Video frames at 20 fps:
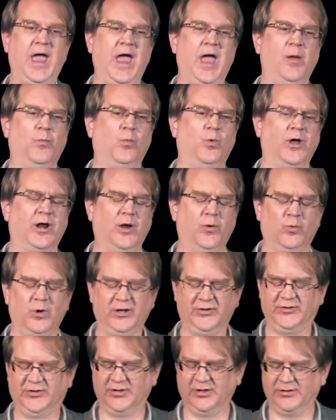And what I
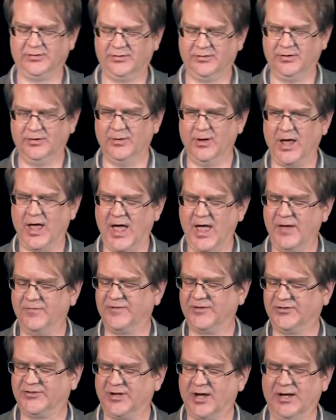want to
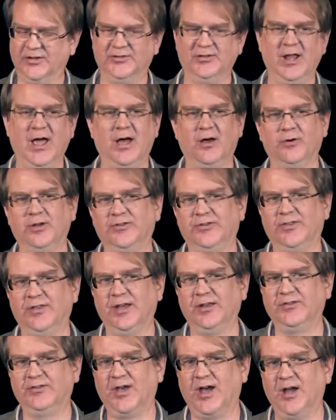emphasize now is
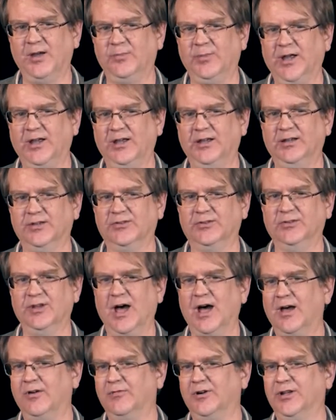that time banking is
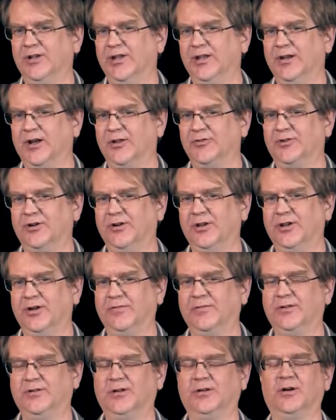not really an
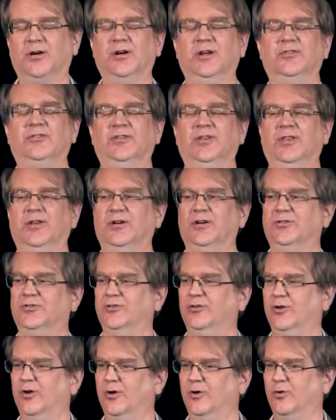alternative currency. There is
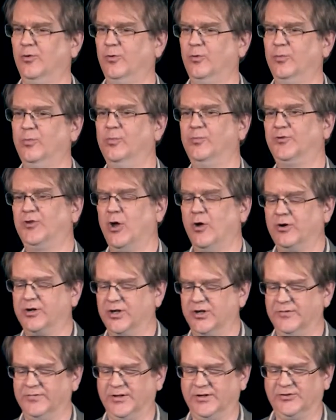no
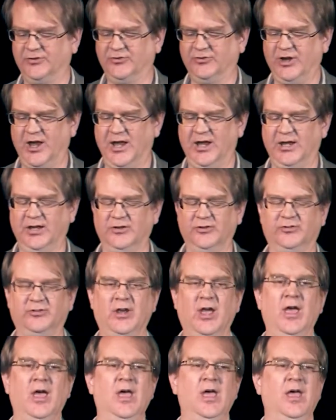token of
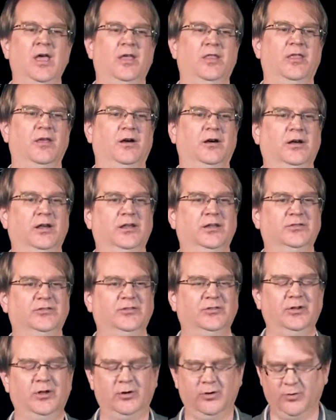exchange.
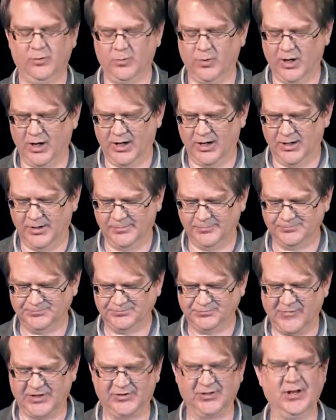It's
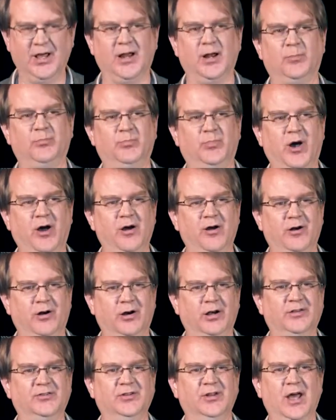not a
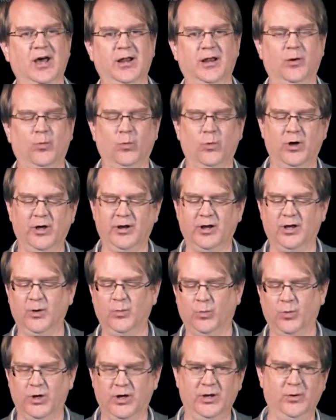barter. It's not a
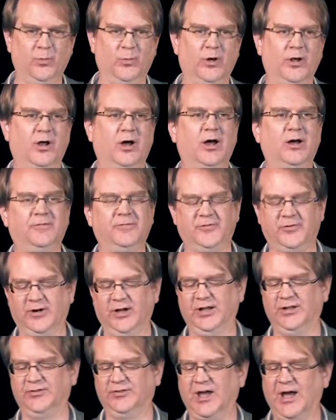one-on-one, one-off
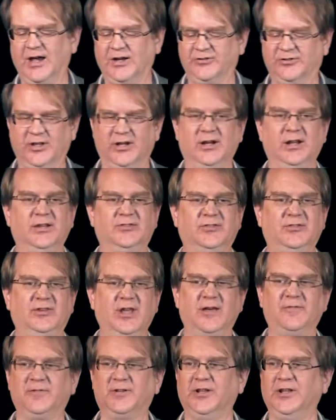transaction. And it's
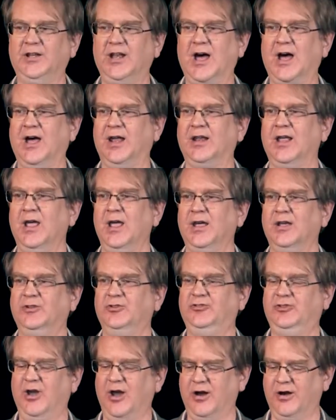definitely not
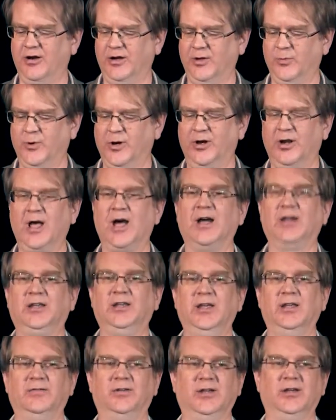charity. We're
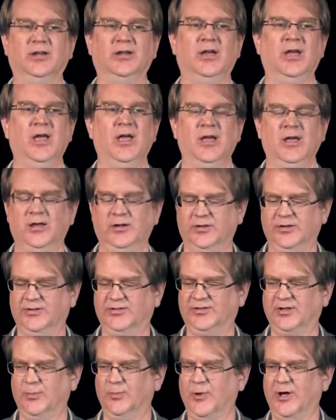not giving to
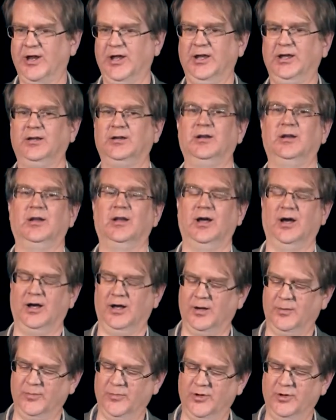somebody
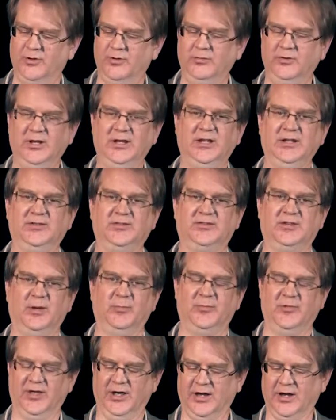who needs
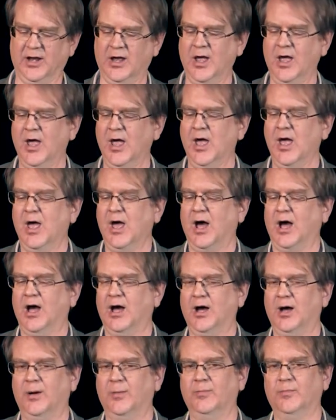something.
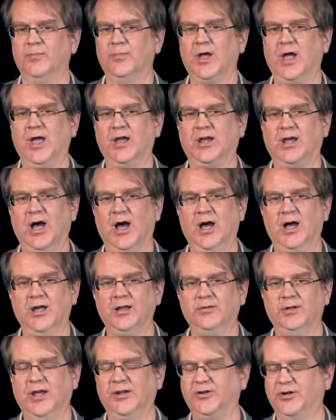
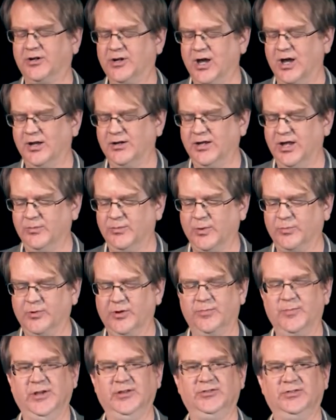Edgar Kahn came up
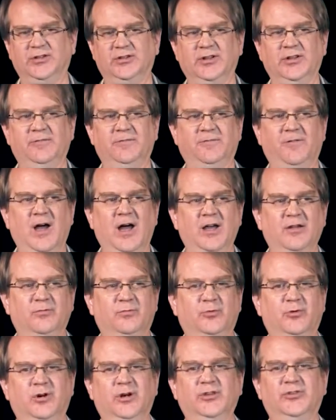with basically
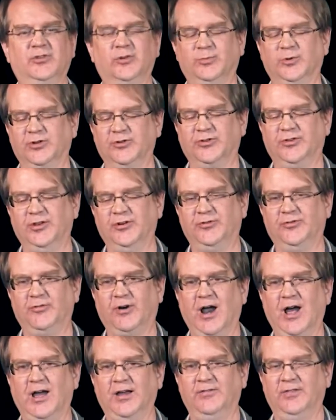5 principles that
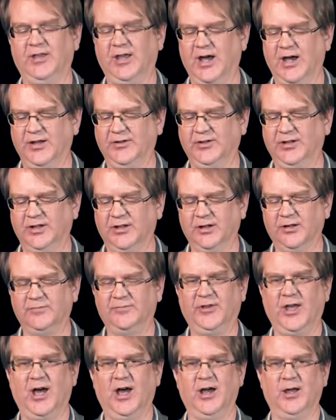drive the idea
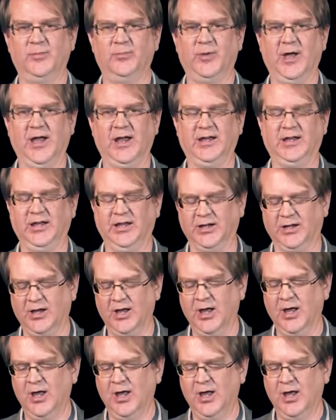of time banking.